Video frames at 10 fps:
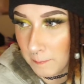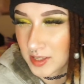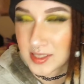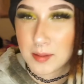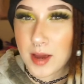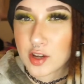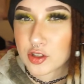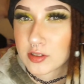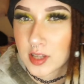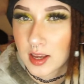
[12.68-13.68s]
St.
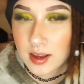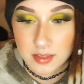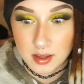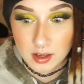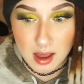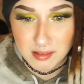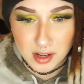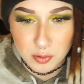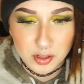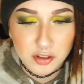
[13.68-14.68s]
Patrick's Day, I think. I don't
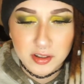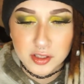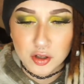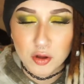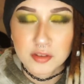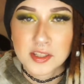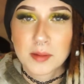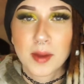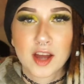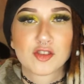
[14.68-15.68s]
know. When you're an adult,
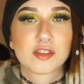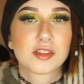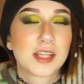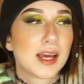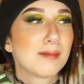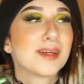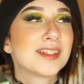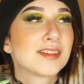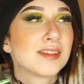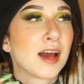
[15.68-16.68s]
St. Patrick's Day
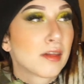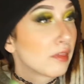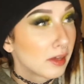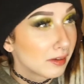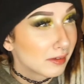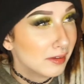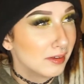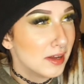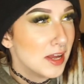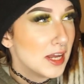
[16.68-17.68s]
means nothing.
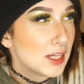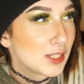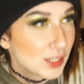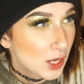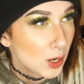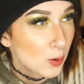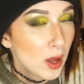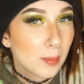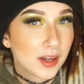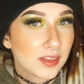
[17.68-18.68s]
But
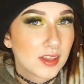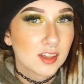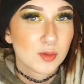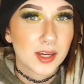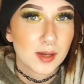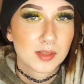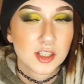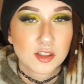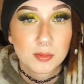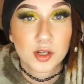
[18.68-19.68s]
I think that's why I kept
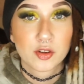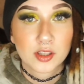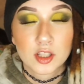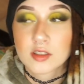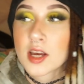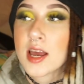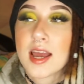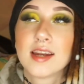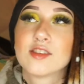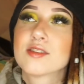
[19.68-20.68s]
seeing so many green looks,
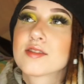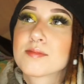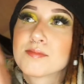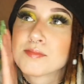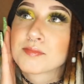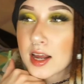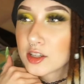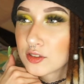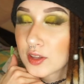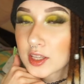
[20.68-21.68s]
and it just, I
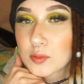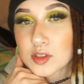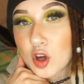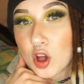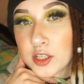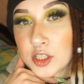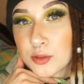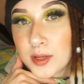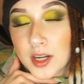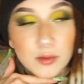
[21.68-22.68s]
just feel like it was calling to
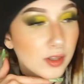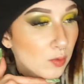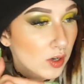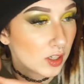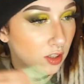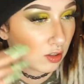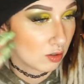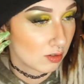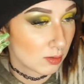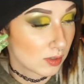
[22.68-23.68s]
me, and I really wanted to
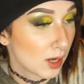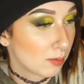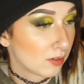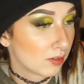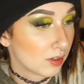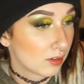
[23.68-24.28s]
do some type of